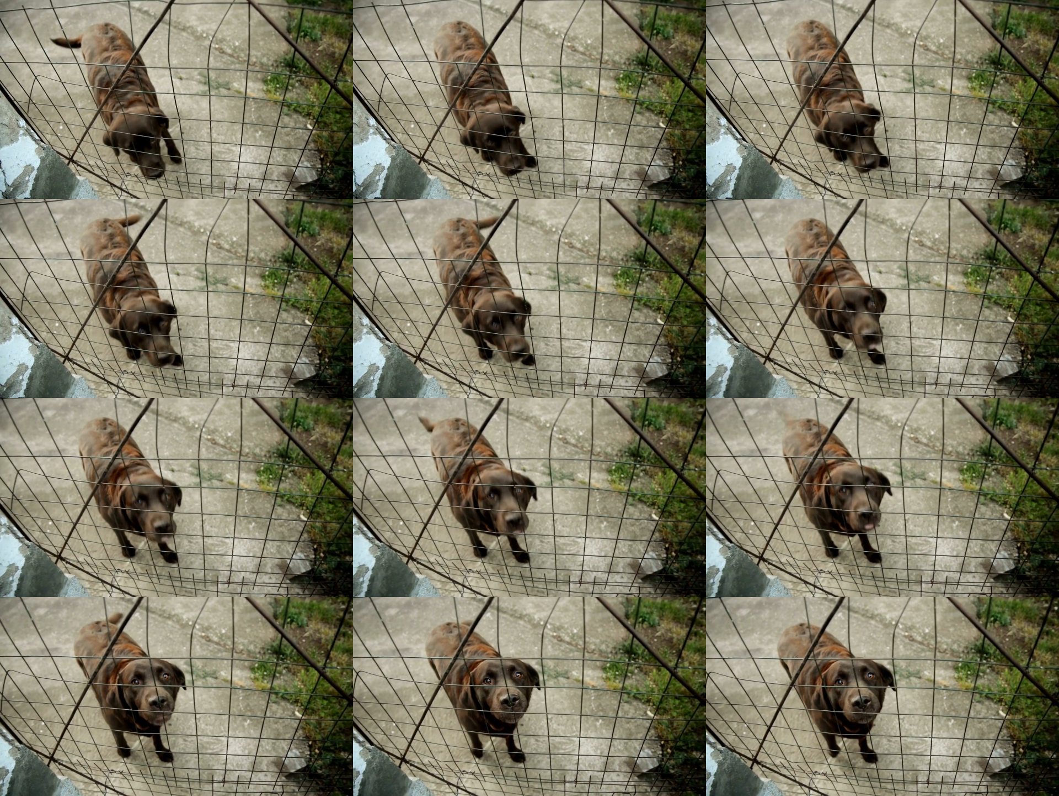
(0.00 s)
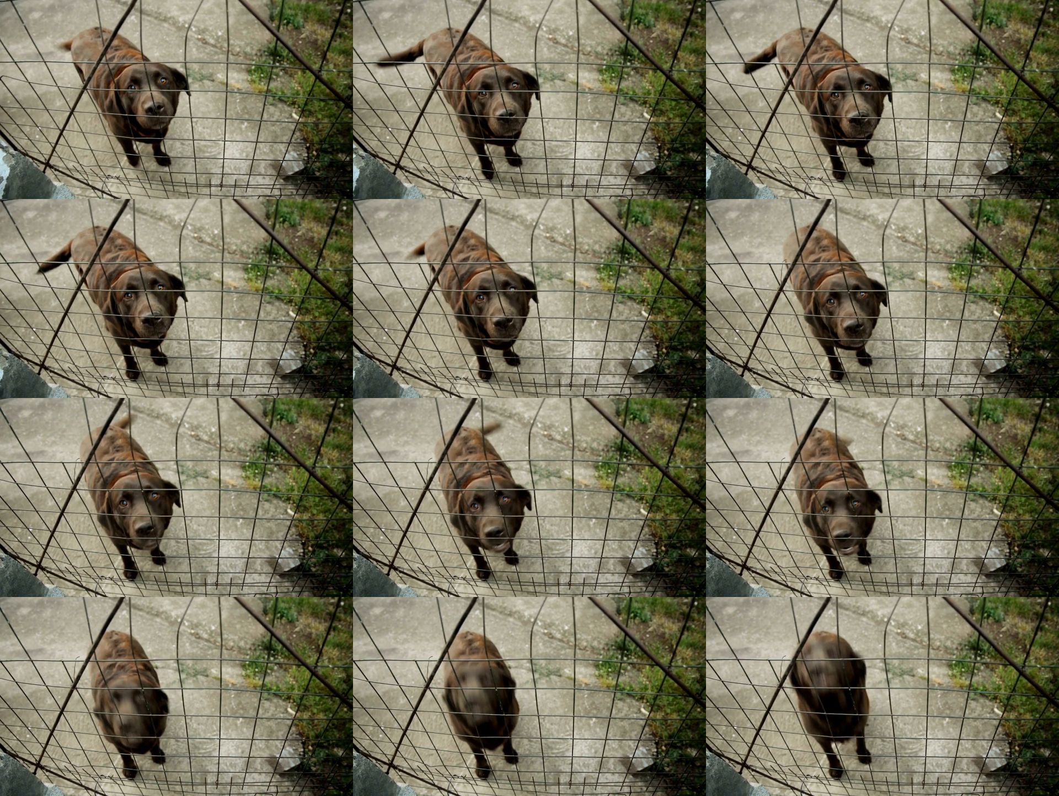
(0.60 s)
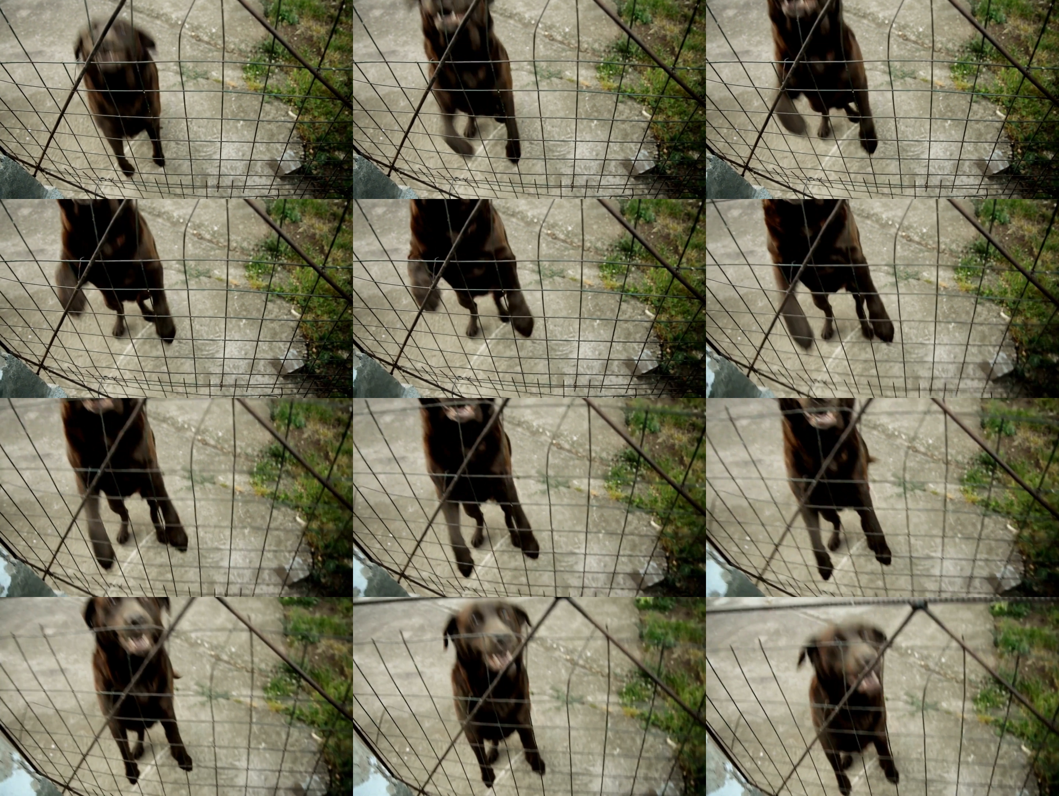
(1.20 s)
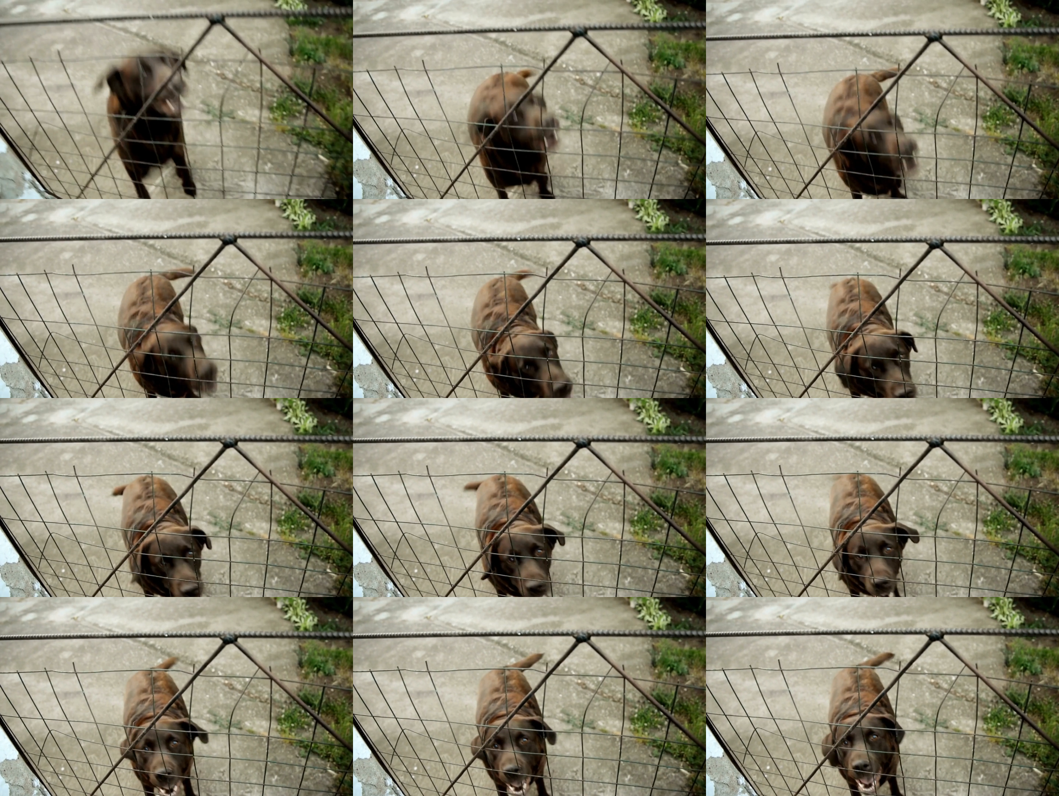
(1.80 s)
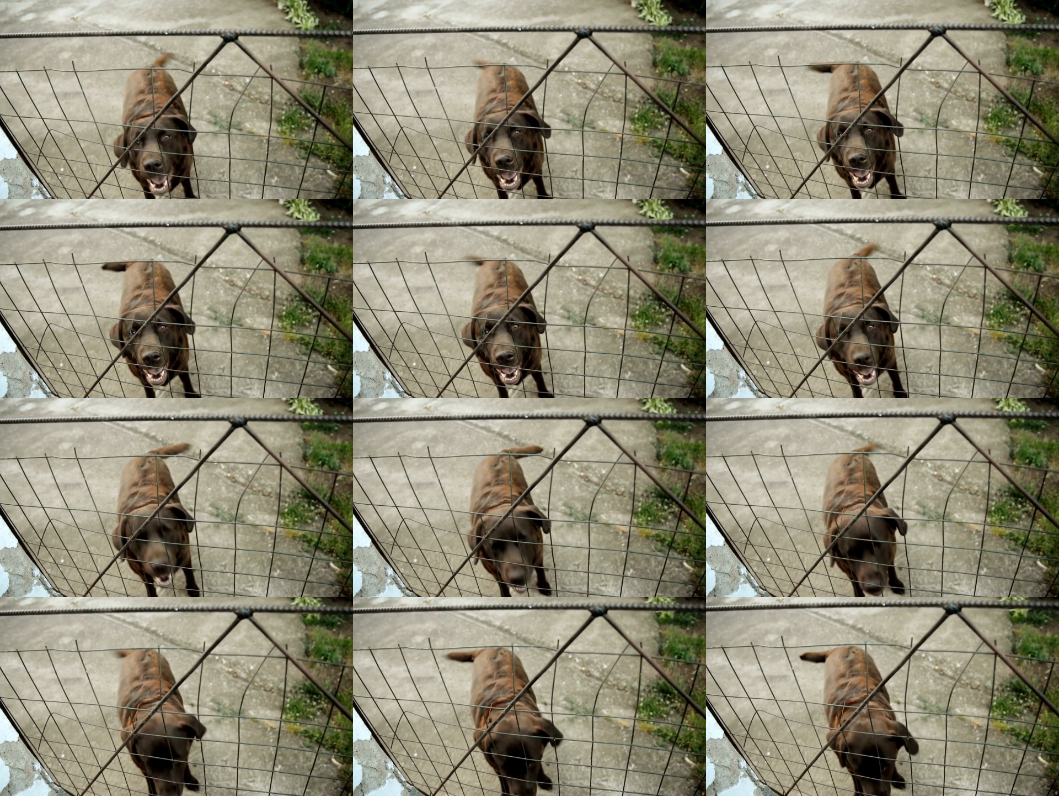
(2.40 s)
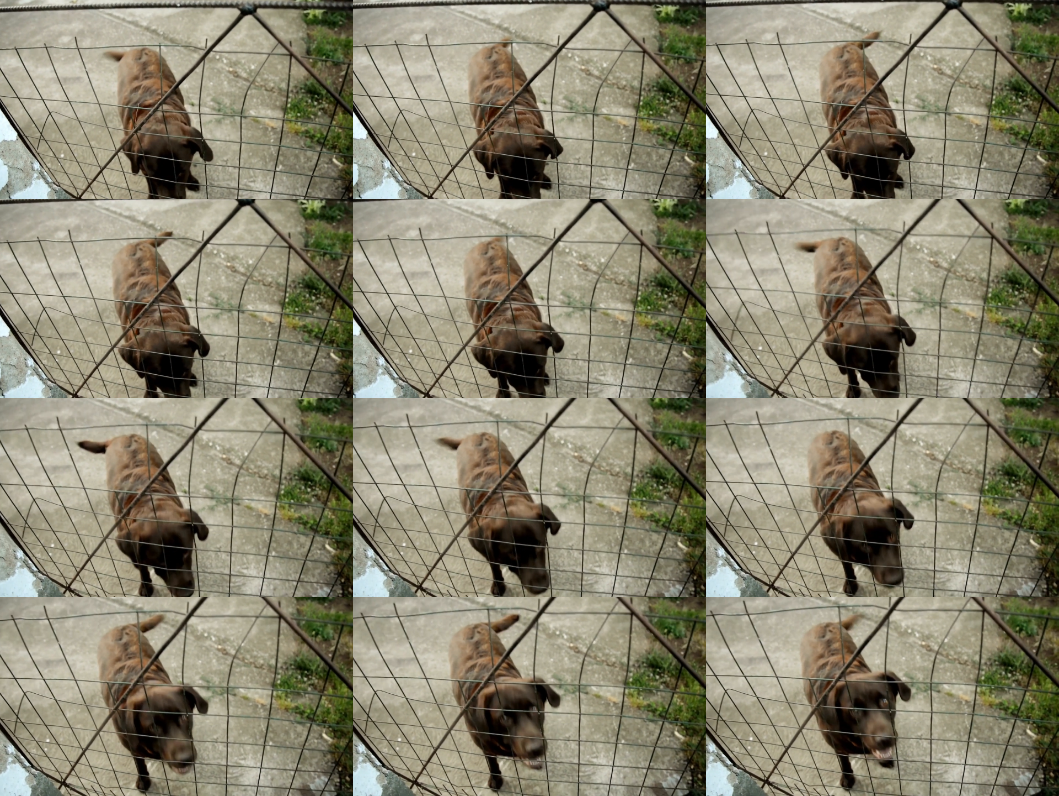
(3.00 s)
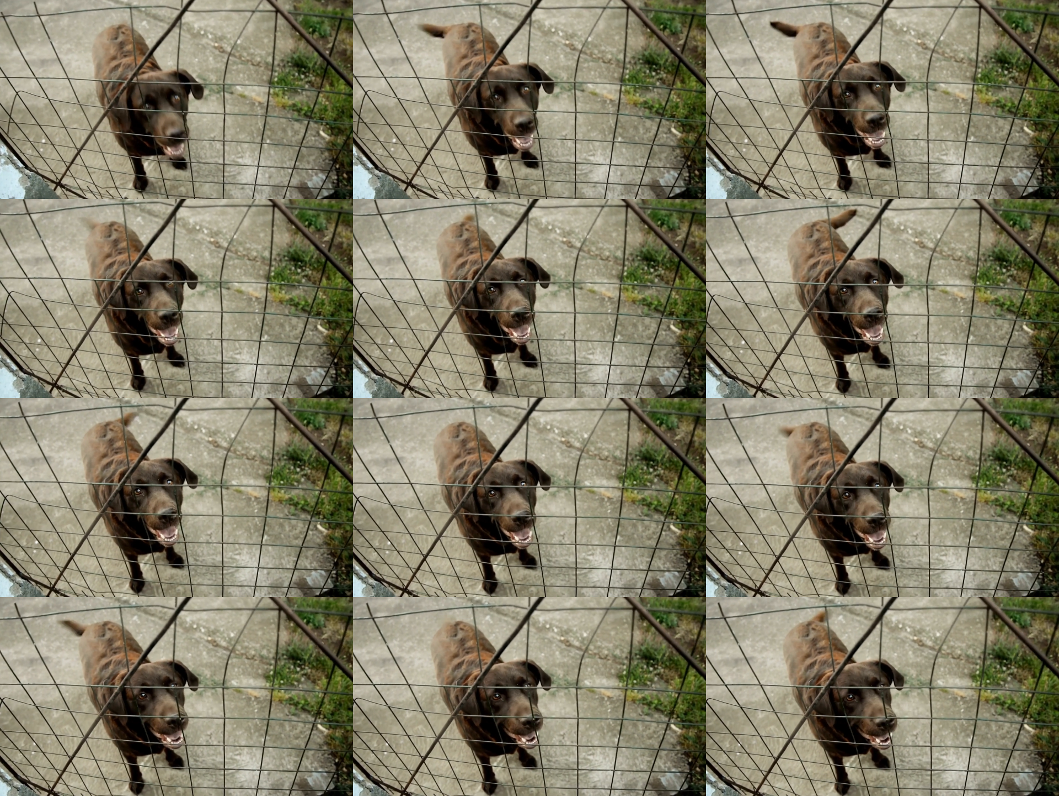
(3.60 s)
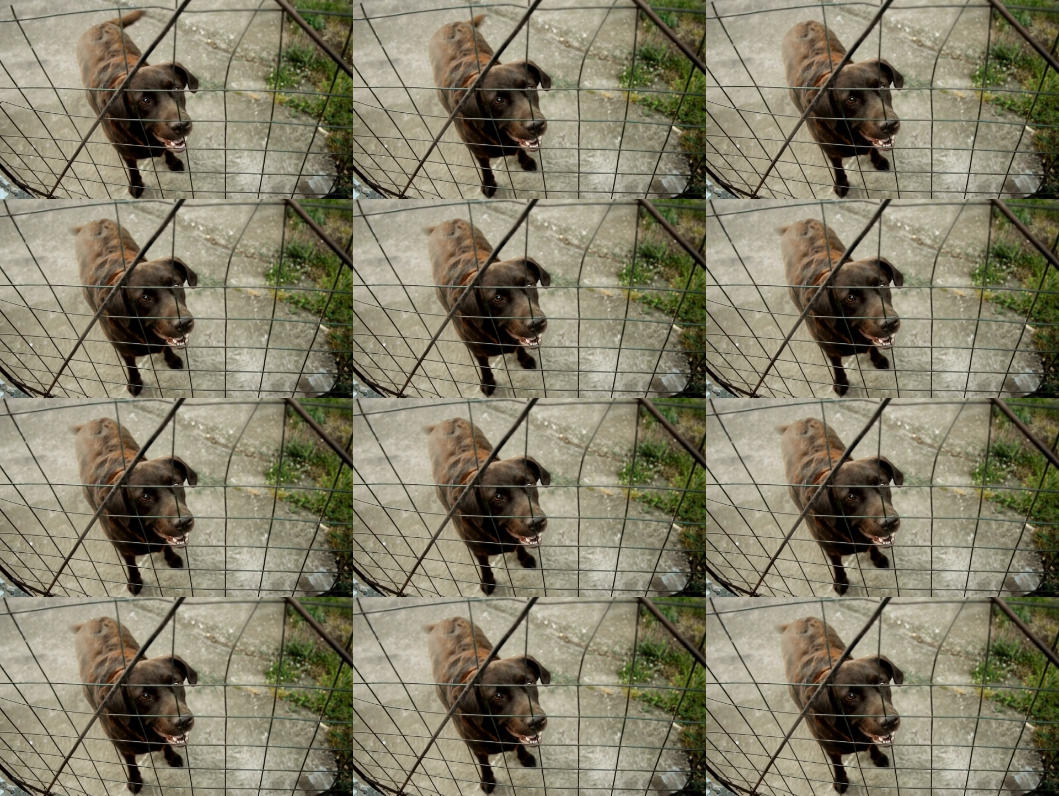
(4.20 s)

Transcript: [unreadable: no face in view]